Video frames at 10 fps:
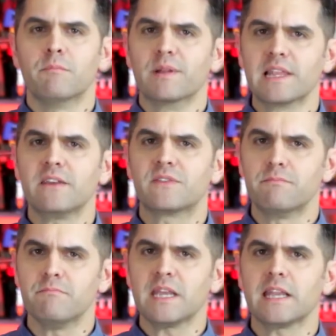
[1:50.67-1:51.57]
believed
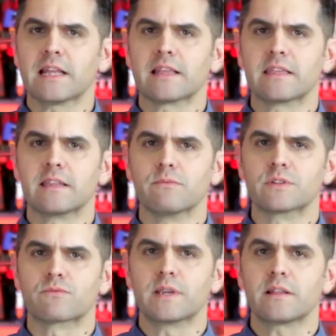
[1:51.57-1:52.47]
immediately that it
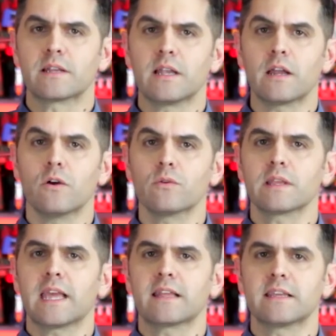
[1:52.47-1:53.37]
was real, and not
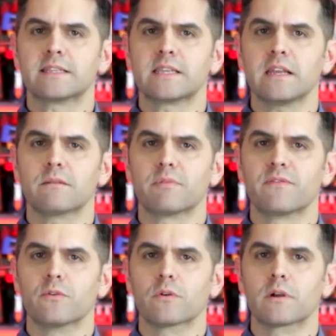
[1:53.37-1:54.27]
only had they seen it
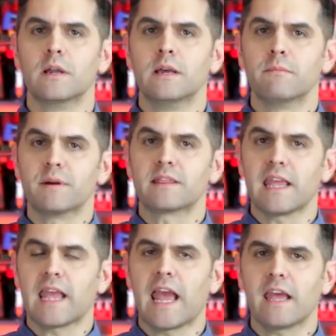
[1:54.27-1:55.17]
before, but
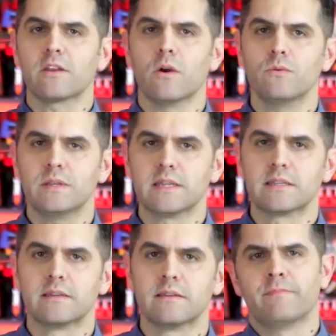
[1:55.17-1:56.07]
they had owned it.